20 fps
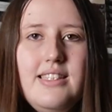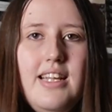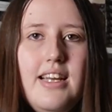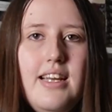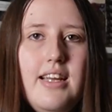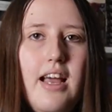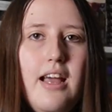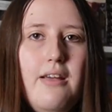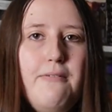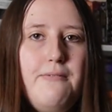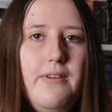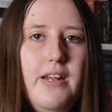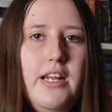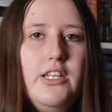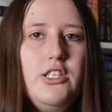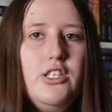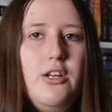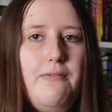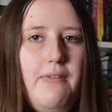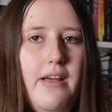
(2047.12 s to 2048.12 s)
night I
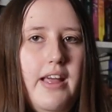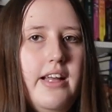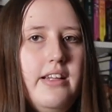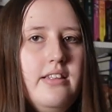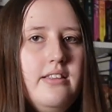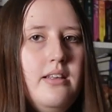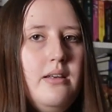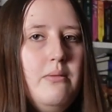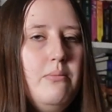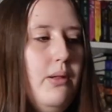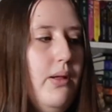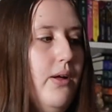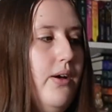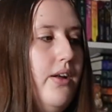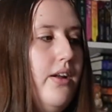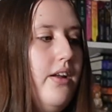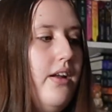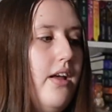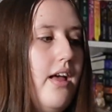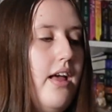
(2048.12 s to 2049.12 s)
finished A Fate Inked in
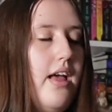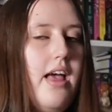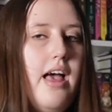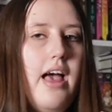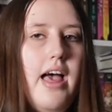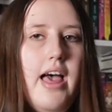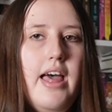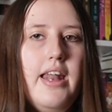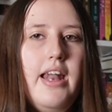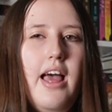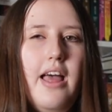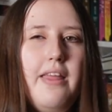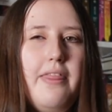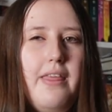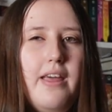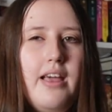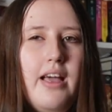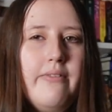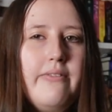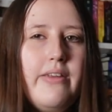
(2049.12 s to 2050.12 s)
Blood, and I
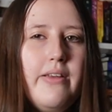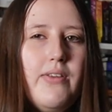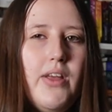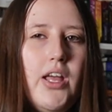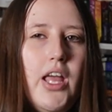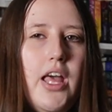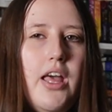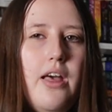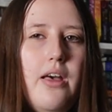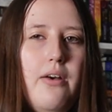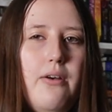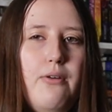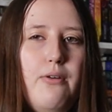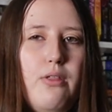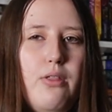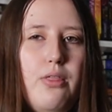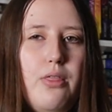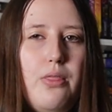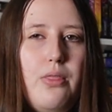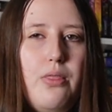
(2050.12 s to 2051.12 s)
think I'm giving it a
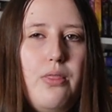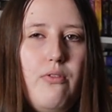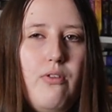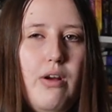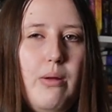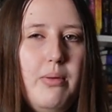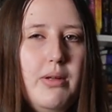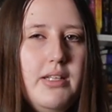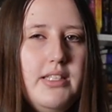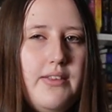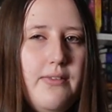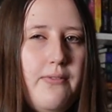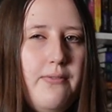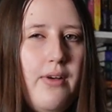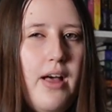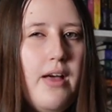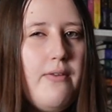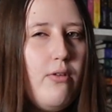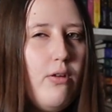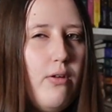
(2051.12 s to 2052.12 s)

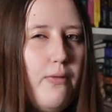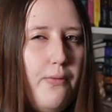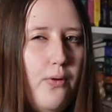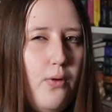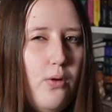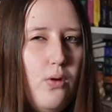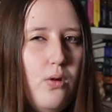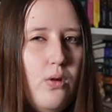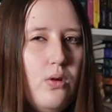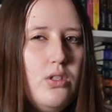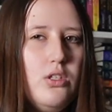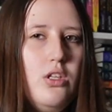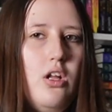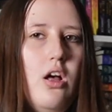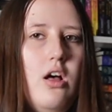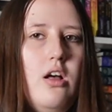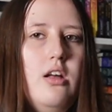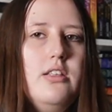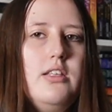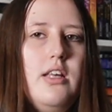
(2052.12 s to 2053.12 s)
3.75 or 4
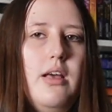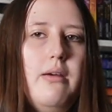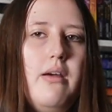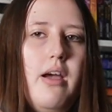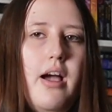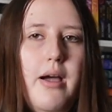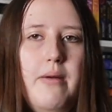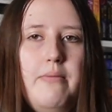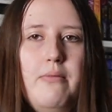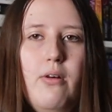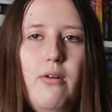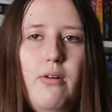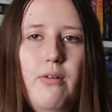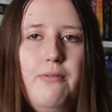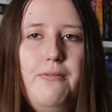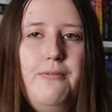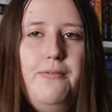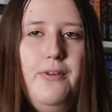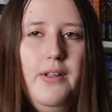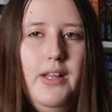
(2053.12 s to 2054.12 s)
stars. I'm
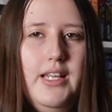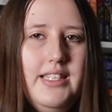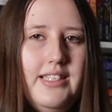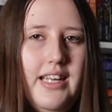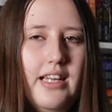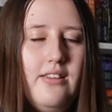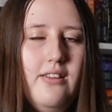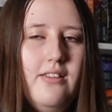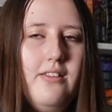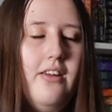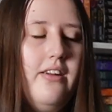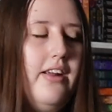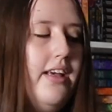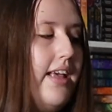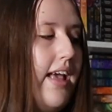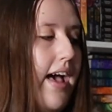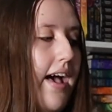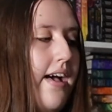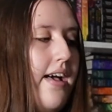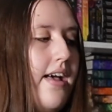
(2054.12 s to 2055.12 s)
not fully settled on it
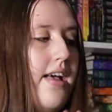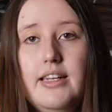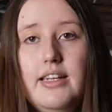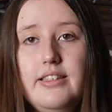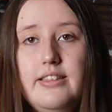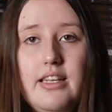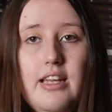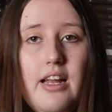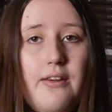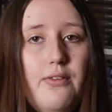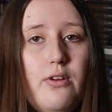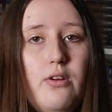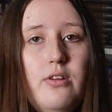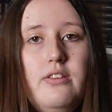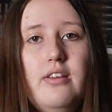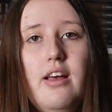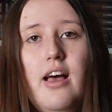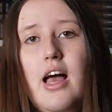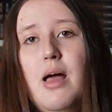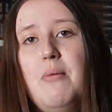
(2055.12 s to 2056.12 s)
yet. did have a good
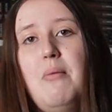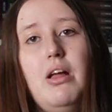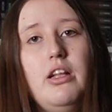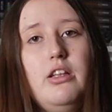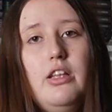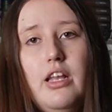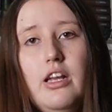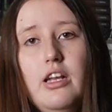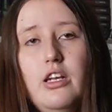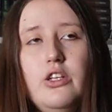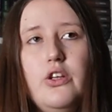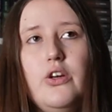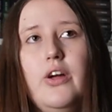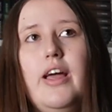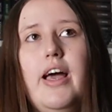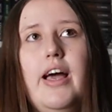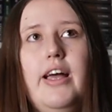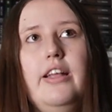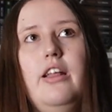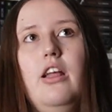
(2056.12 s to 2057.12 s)
time. I did enjoy
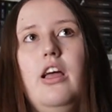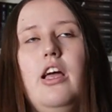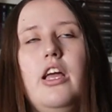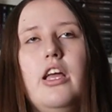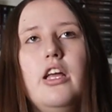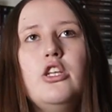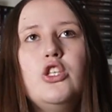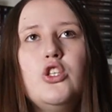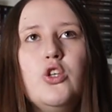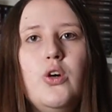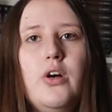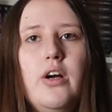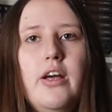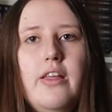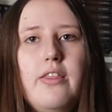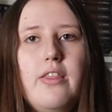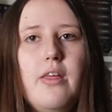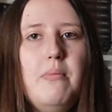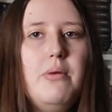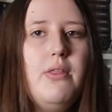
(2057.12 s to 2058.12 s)
it. I
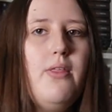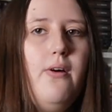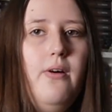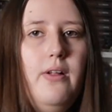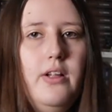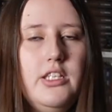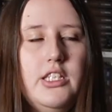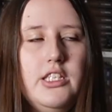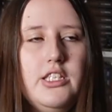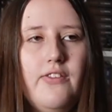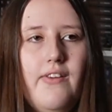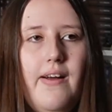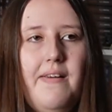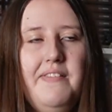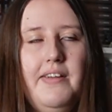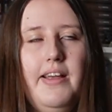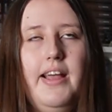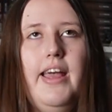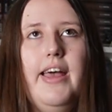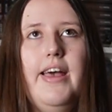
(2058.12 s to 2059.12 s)
enjoy the mythology
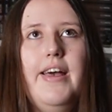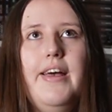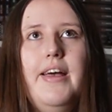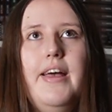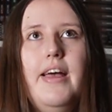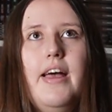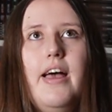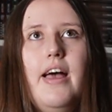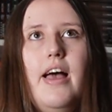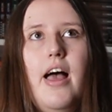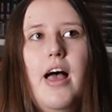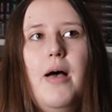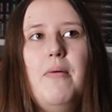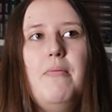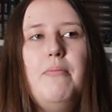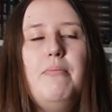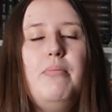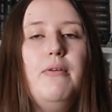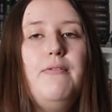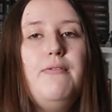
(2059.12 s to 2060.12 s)
surrounding it.
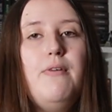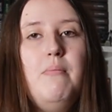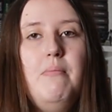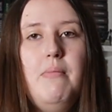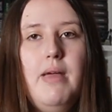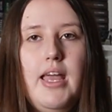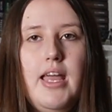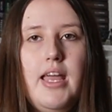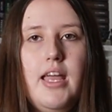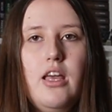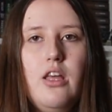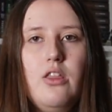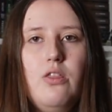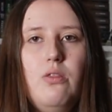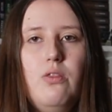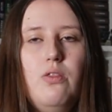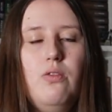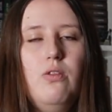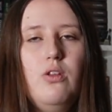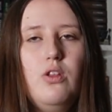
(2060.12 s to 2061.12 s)
But for me,
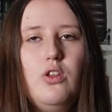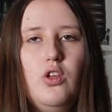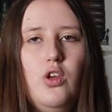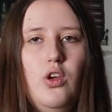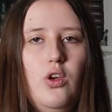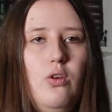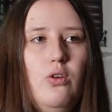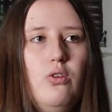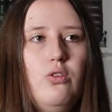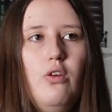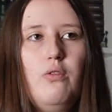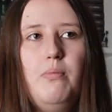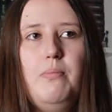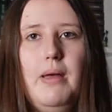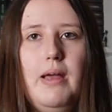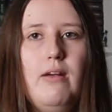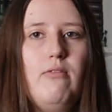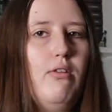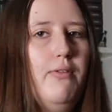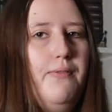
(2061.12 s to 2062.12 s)
the two sort of
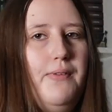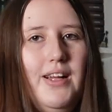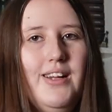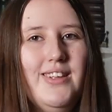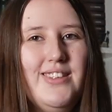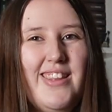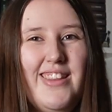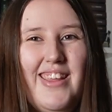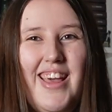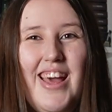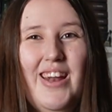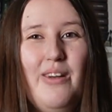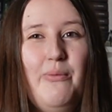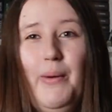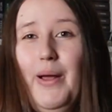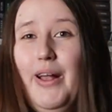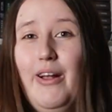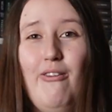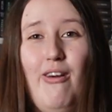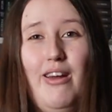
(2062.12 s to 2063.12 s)
big reveals at the end
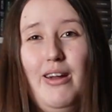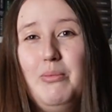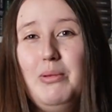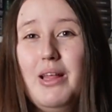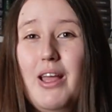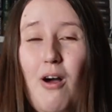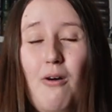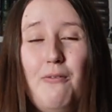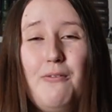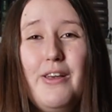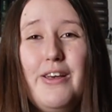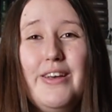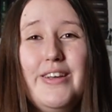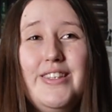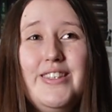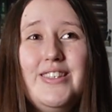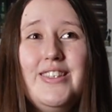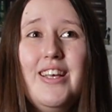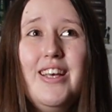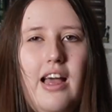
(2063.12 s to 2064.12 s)
were incredibly
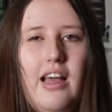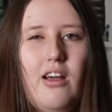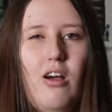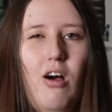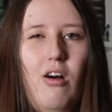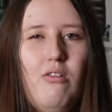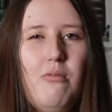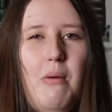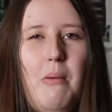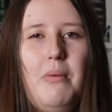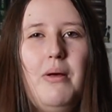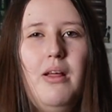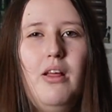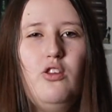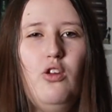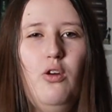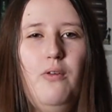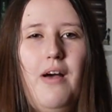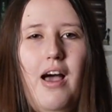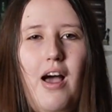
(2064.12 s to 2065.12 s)
obvious. I can't remember
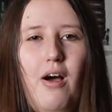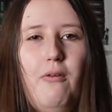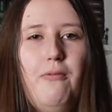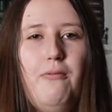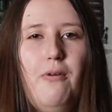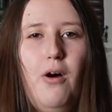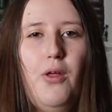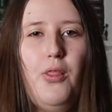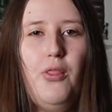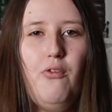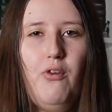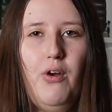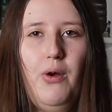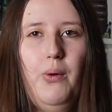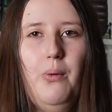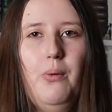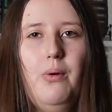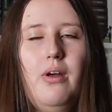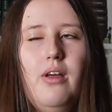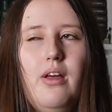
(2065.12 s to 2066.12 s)
sort of how far
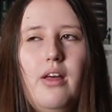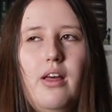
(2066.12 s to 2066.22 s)
through